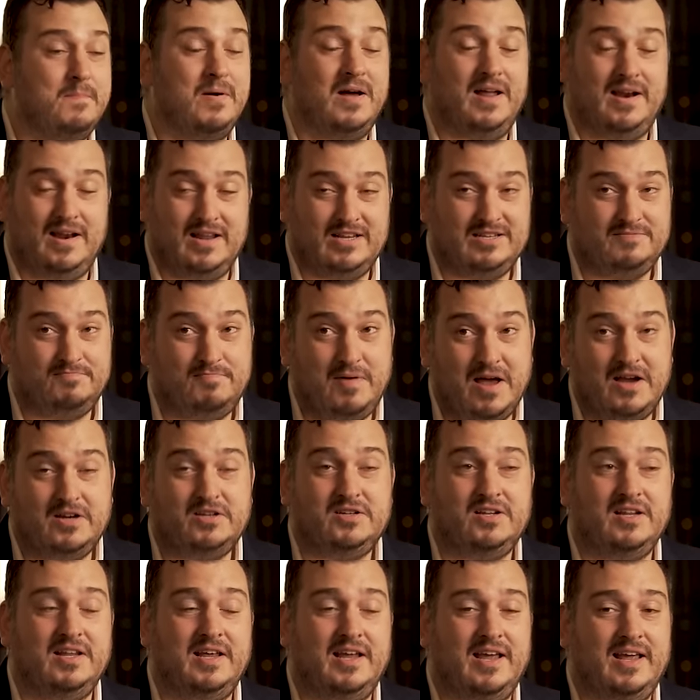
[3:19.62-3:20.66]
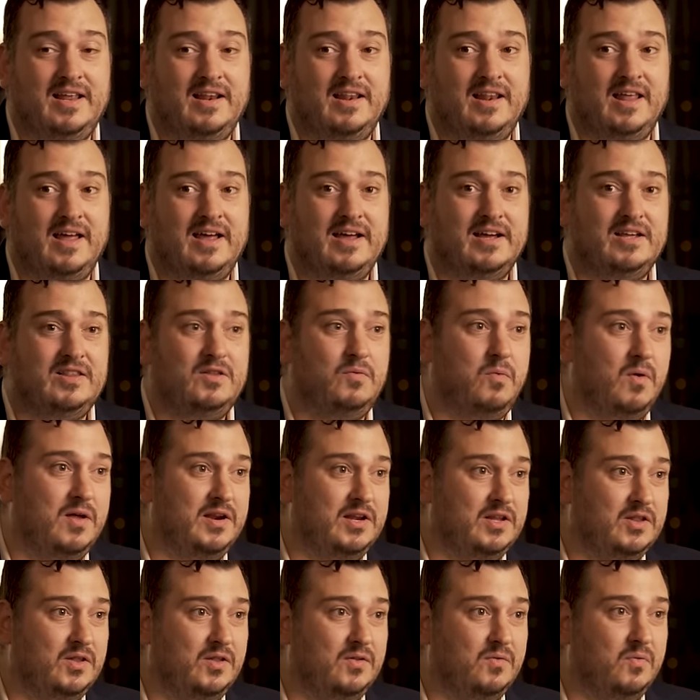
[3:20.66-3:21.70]
But especially in like
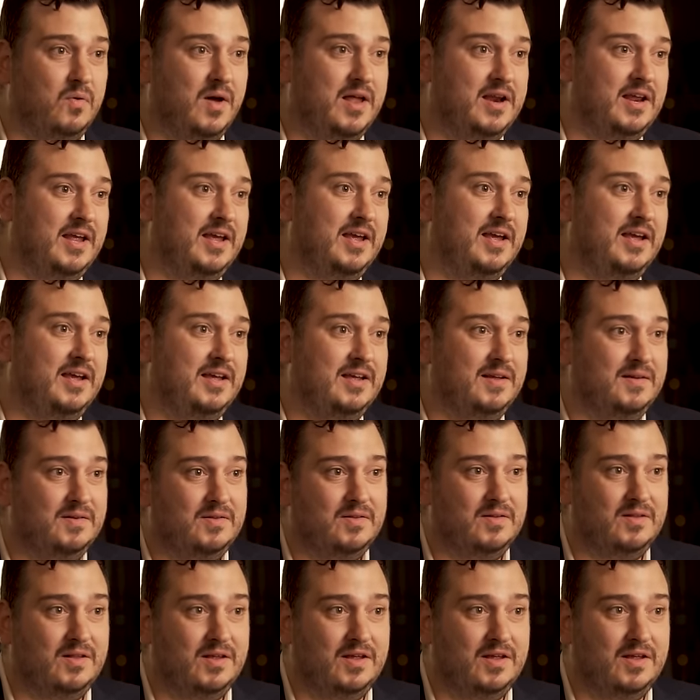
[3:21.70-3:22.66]
2020,